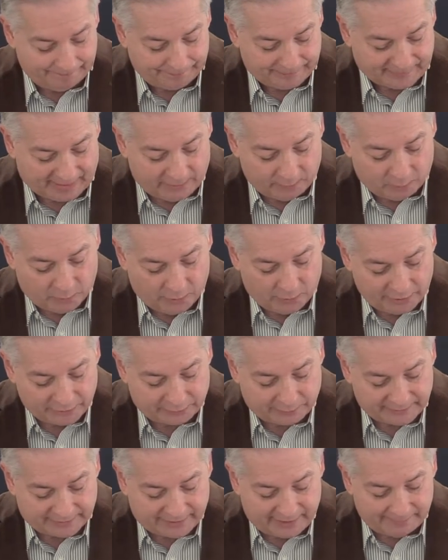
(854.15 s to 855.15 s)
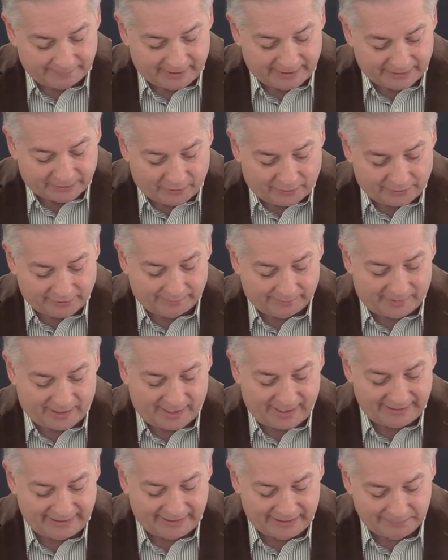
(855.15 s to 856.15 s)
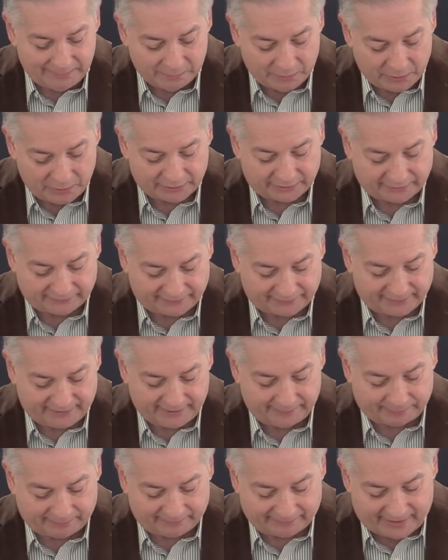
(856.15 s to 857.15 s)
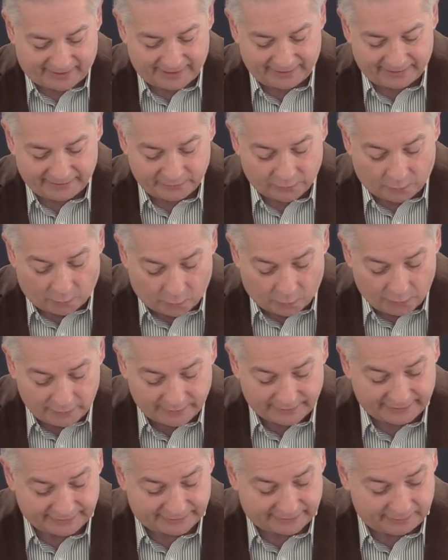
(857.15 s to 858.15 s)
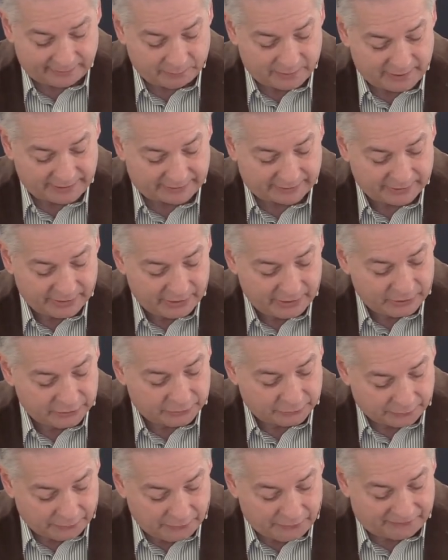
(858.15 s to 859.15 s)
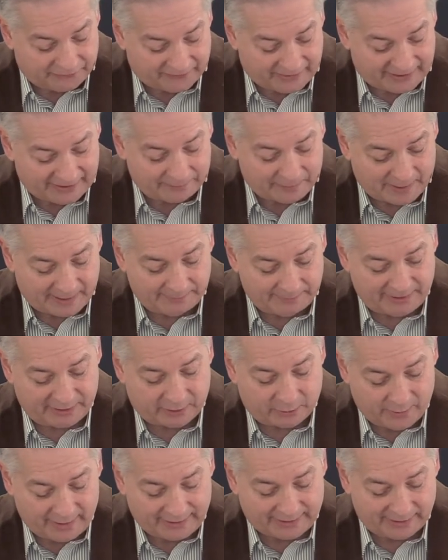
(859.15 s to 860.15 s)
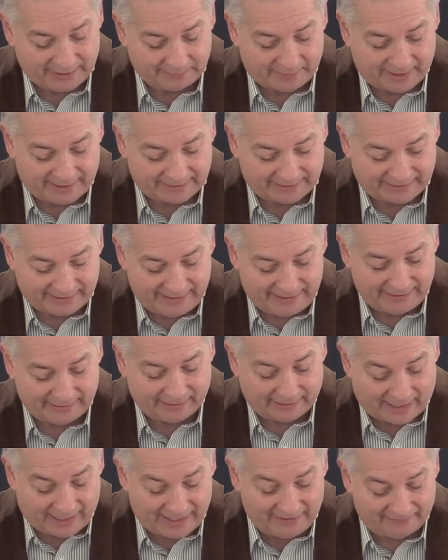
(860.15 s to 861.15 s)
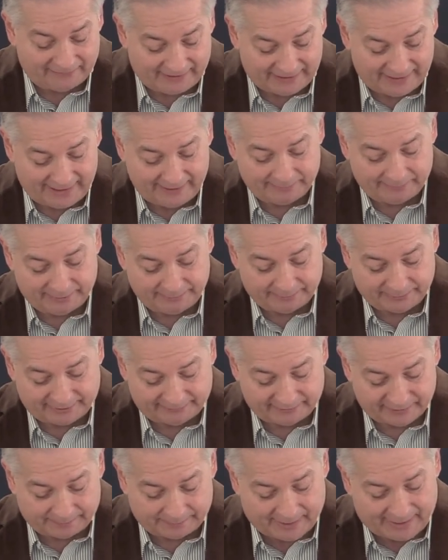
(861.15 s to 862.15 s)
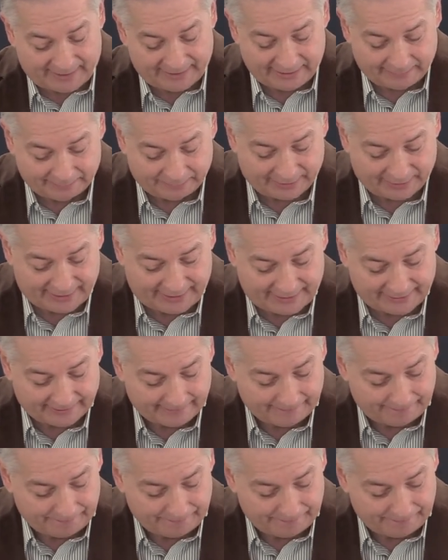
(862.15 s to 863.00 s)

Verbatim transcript: and words which they might call to mind. He mercifully provided an ordinance in which true faith might be quickened by seeing lively emblems of his body and blood,